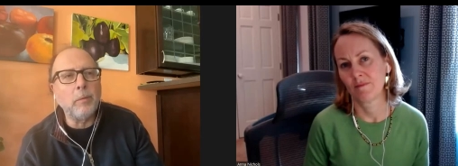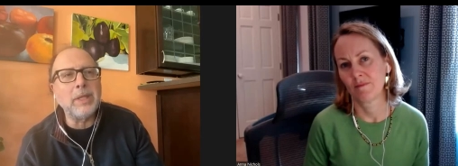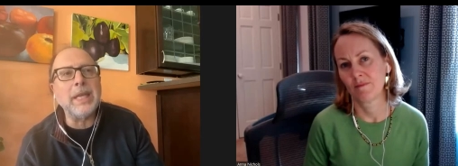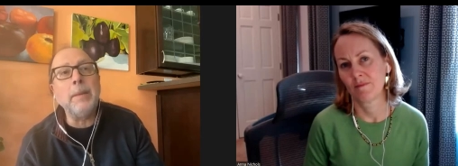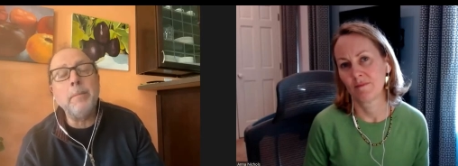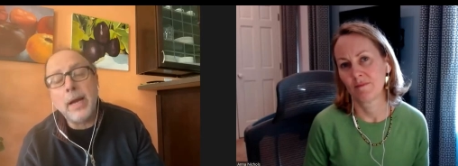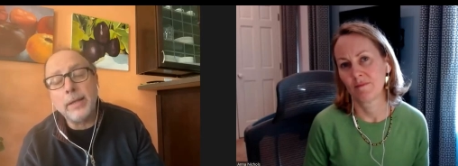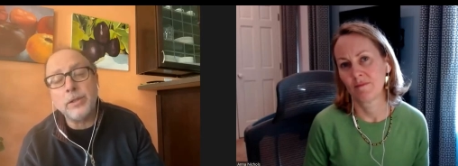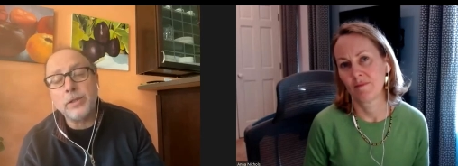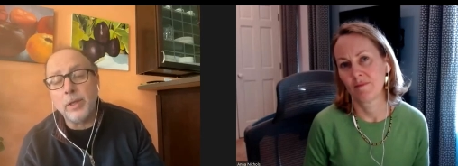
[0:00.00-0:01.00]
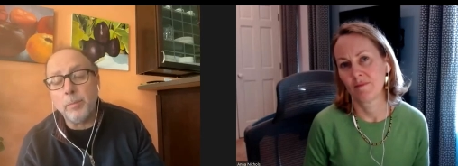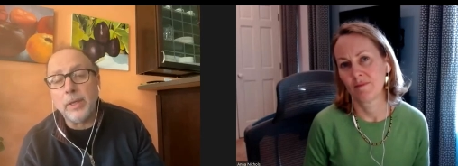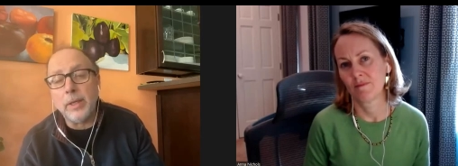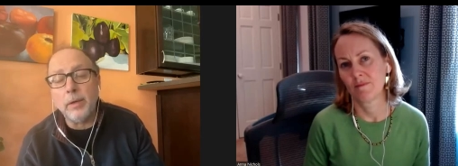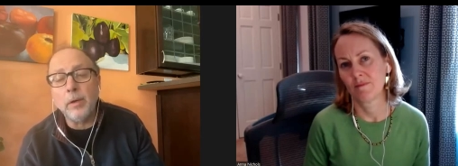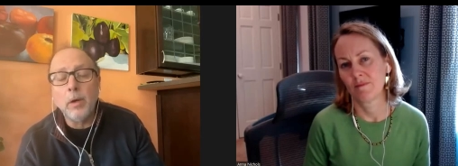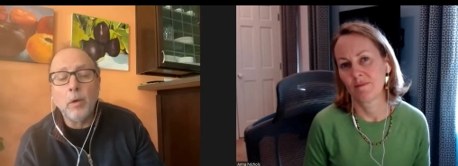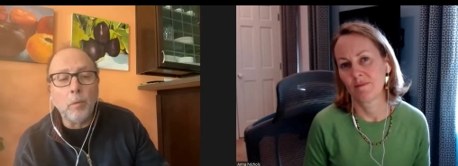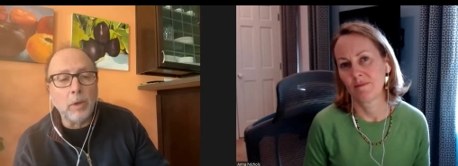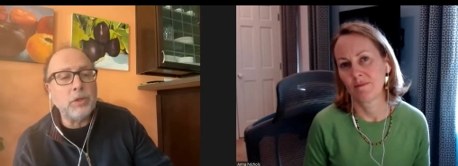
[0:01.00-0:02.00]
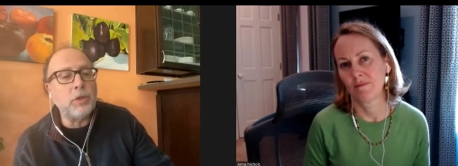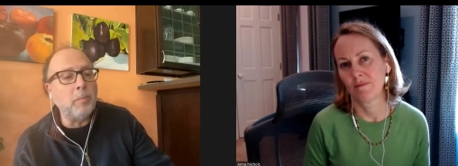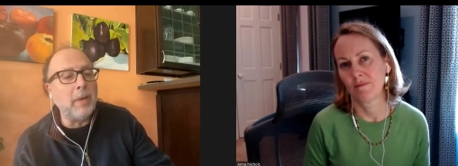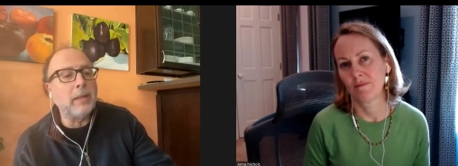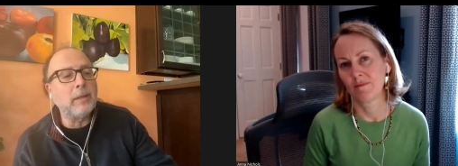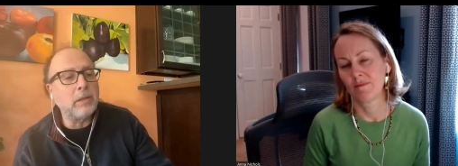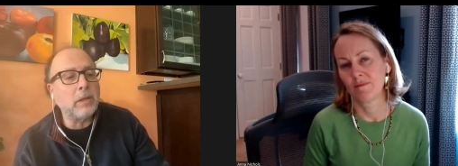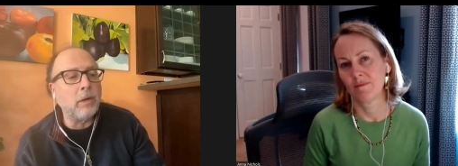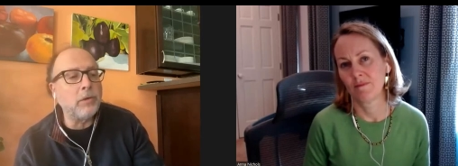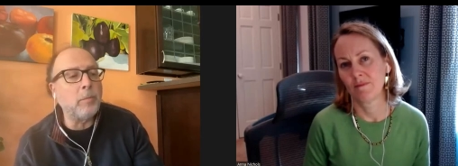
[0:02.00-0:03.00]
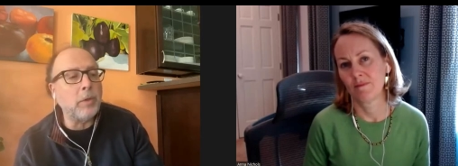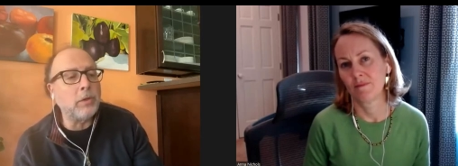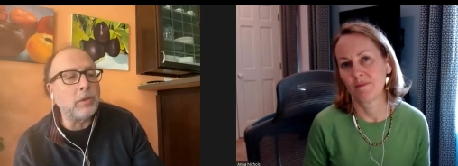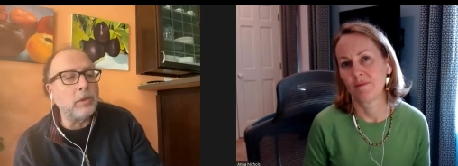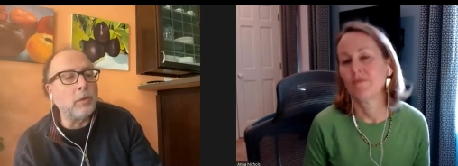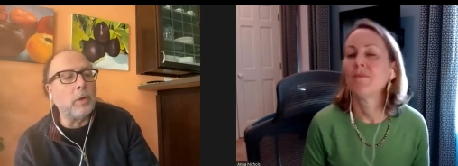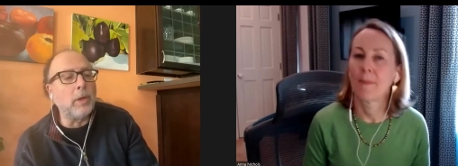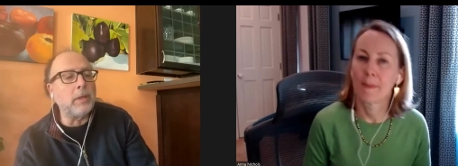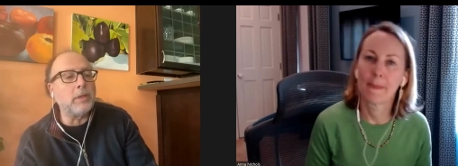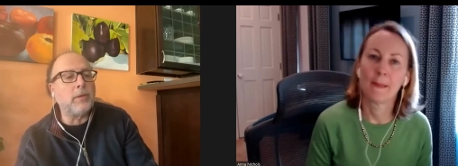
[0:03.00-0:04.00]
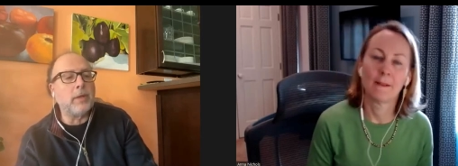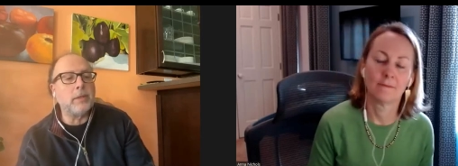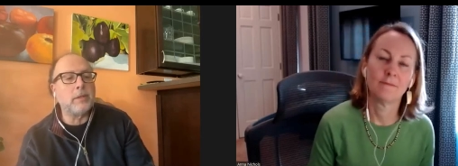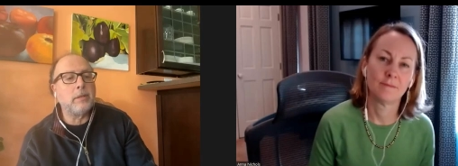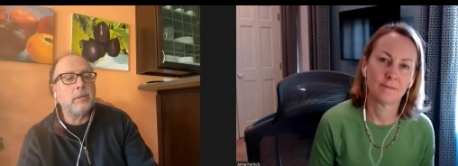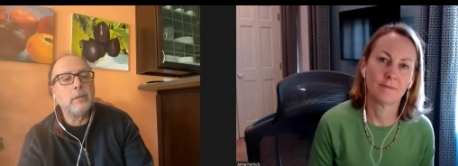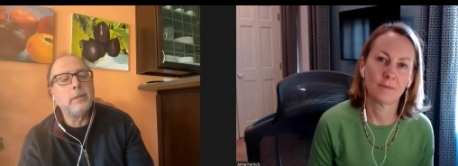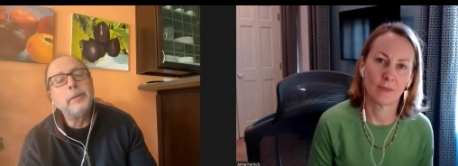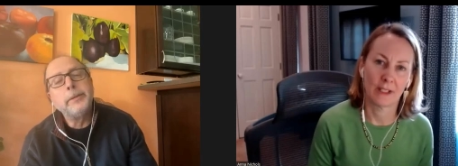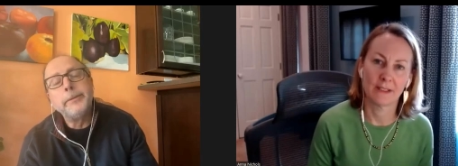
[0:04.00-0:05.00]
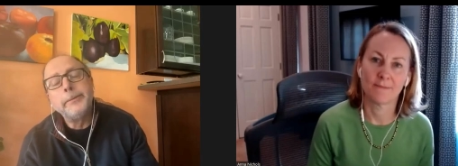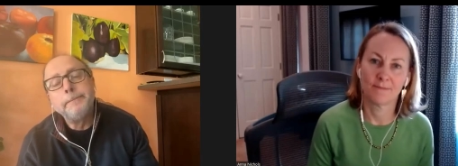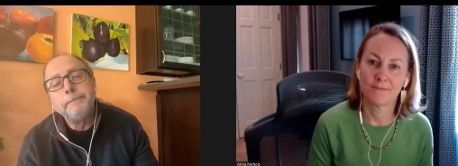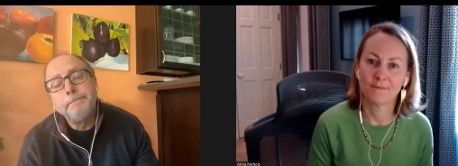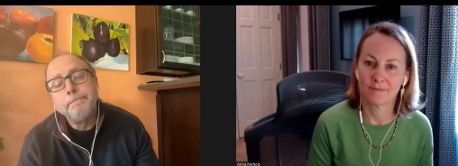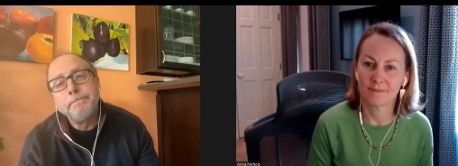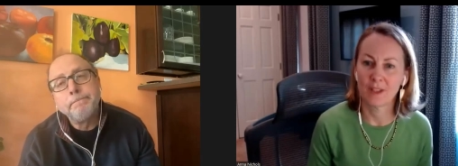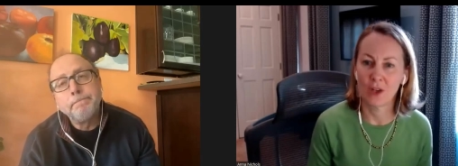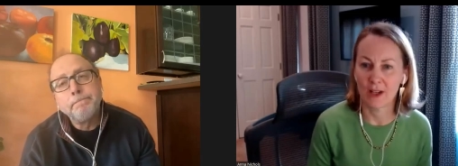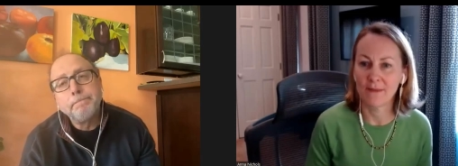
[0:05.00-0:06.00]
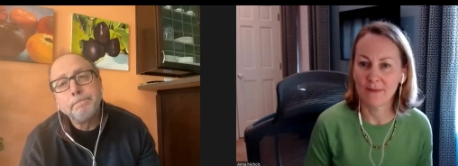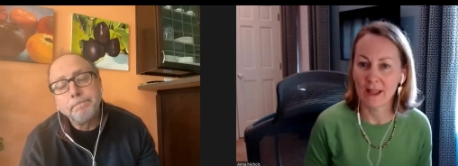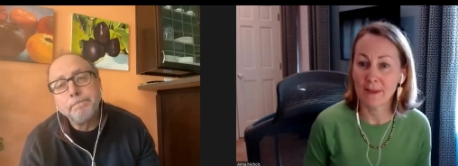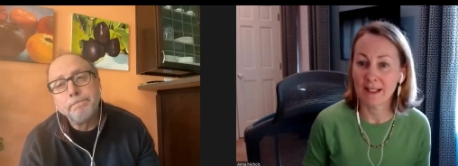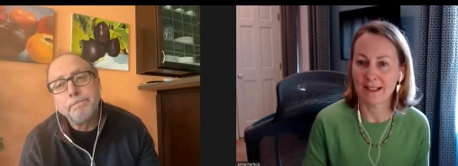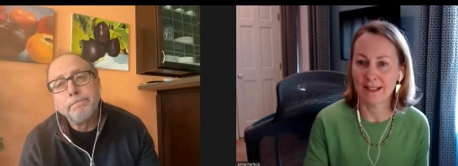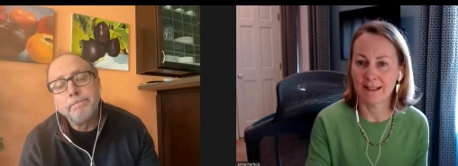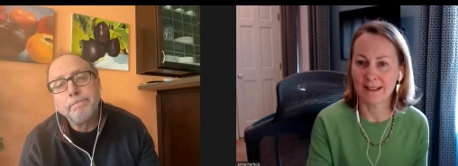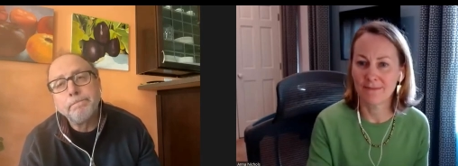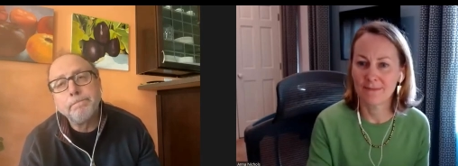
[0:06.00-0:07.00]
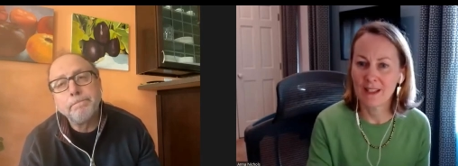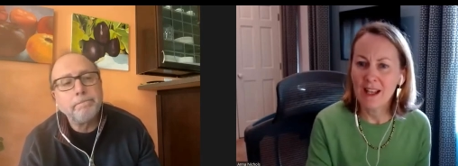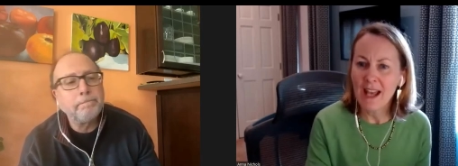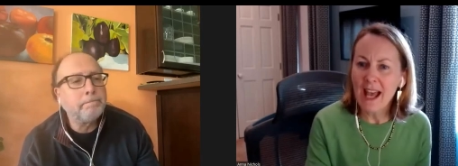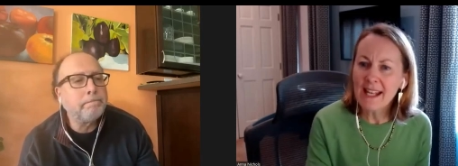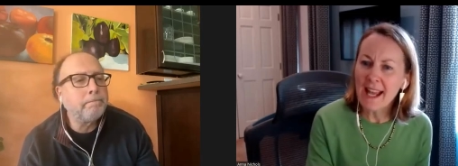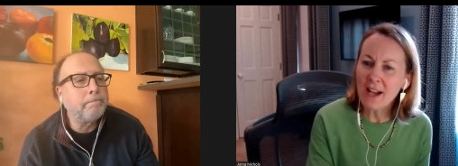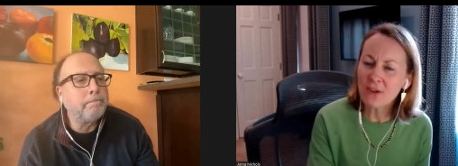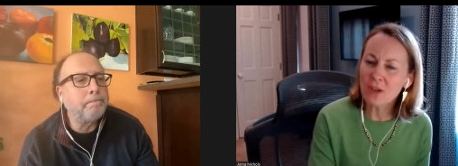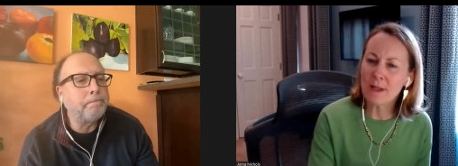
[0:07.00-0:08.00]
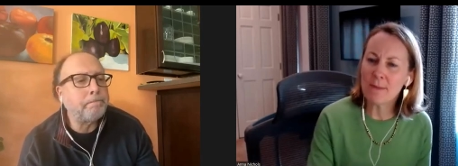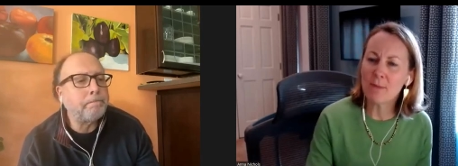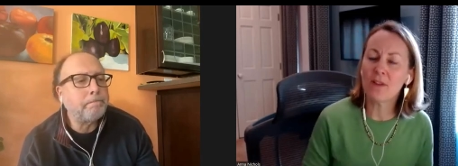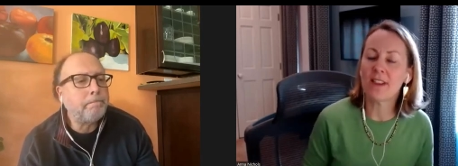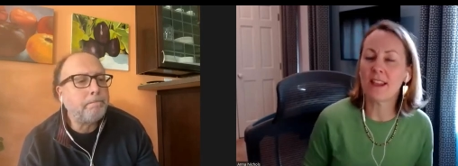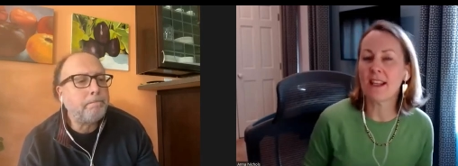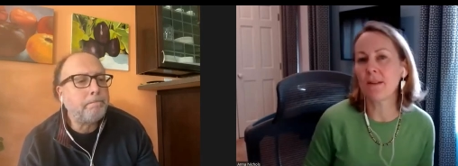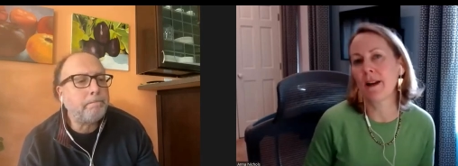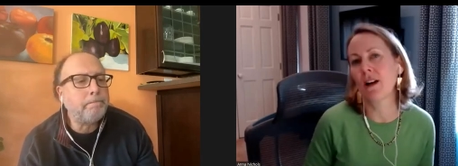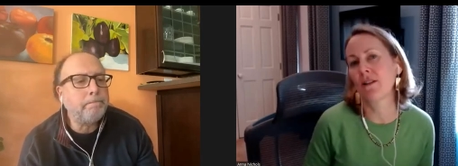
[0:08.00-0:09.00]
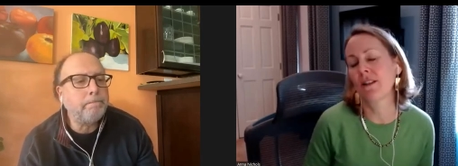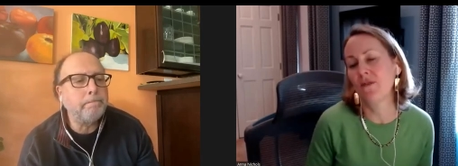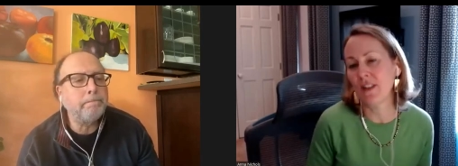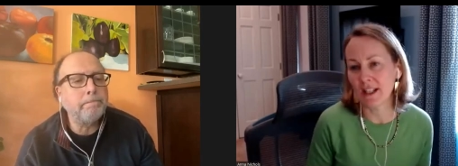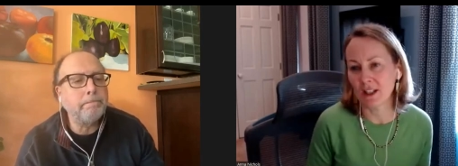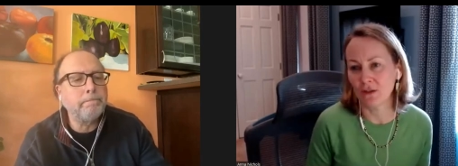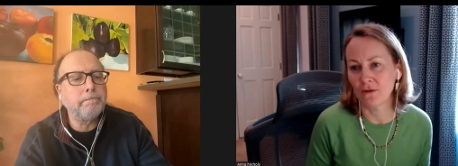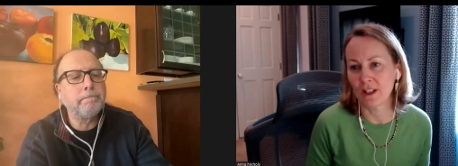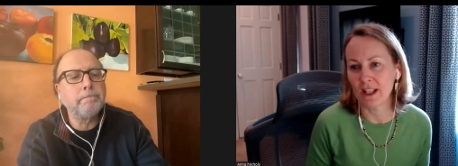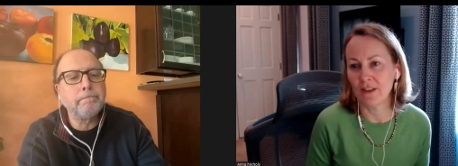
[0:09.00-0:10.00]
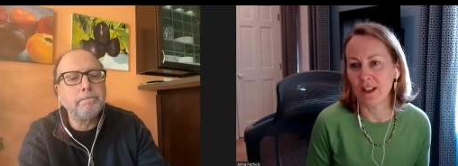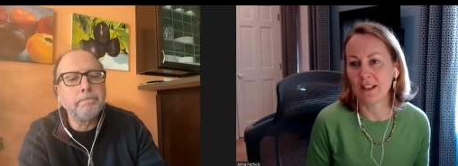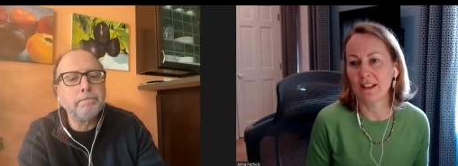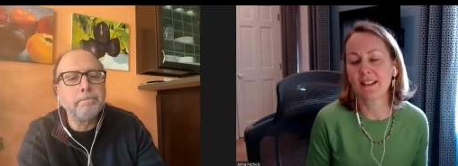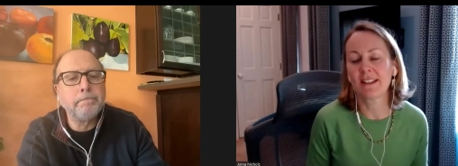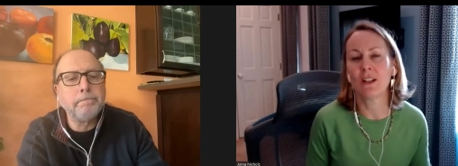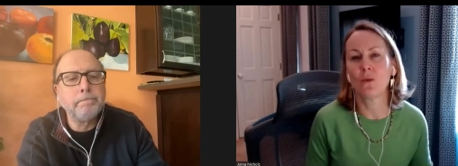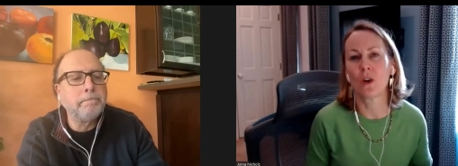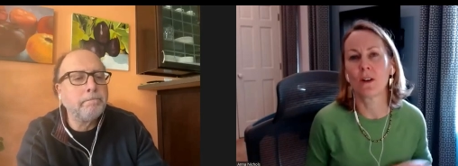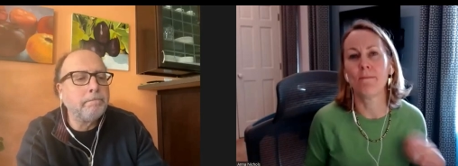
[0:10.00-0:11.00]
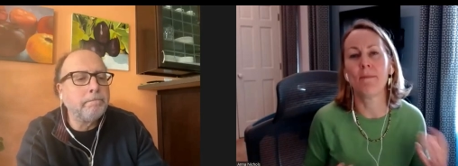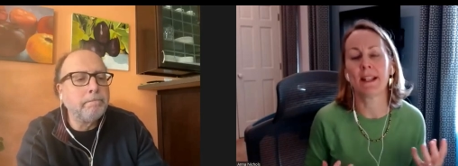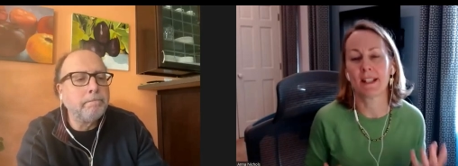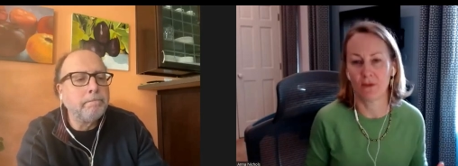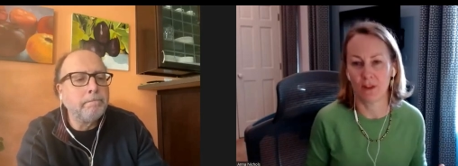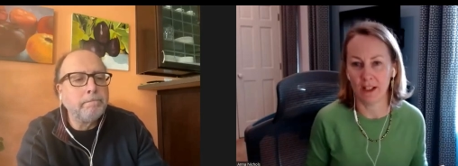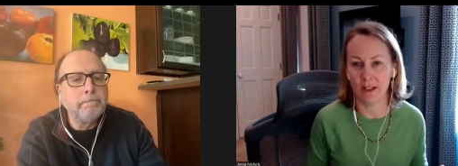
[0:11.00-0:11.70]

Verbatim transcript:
Speaker 1: what the impact is going to be once you make this contribution to one of these funds.
Speaker 2: Okay, that makes sense. And how should people think about the vehicle for giving that's going to work best for